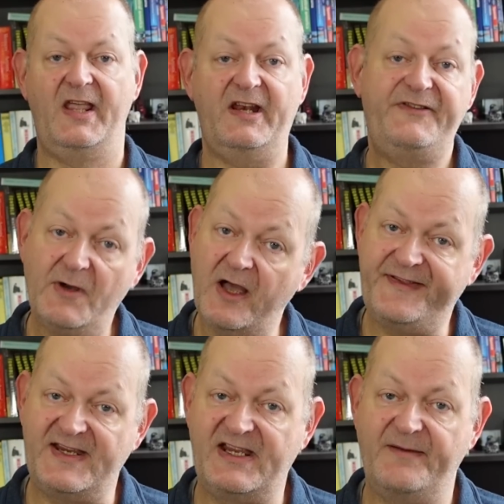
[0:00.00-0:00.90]
And if you are
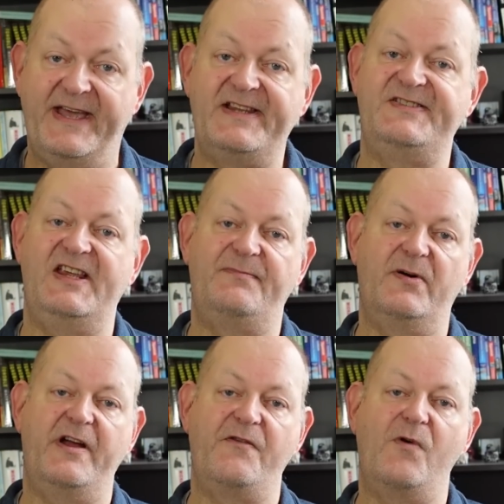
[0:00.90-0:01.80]
thinking about a tier
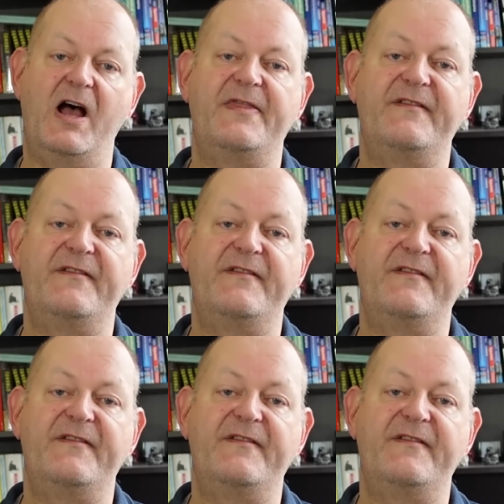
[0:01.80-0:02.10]
point run,